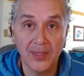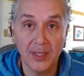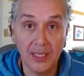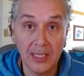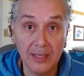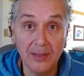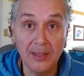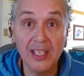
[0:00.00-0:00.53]

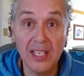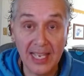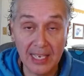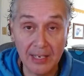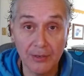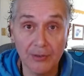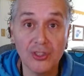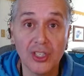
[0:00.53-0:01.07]
in the
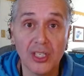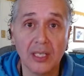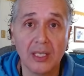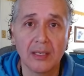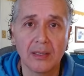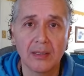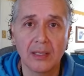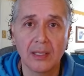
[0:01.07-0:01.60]
energy
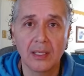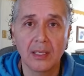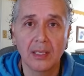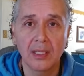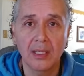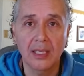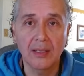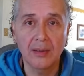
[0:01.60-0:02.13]

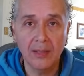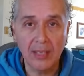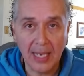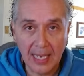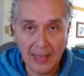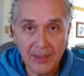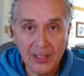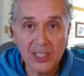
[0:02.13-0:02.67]
in
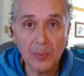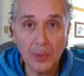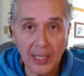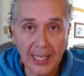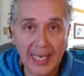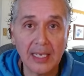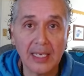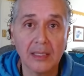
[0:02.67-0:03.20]
on this
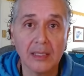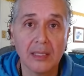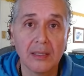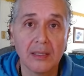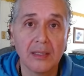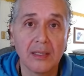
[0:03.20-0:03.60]
planet,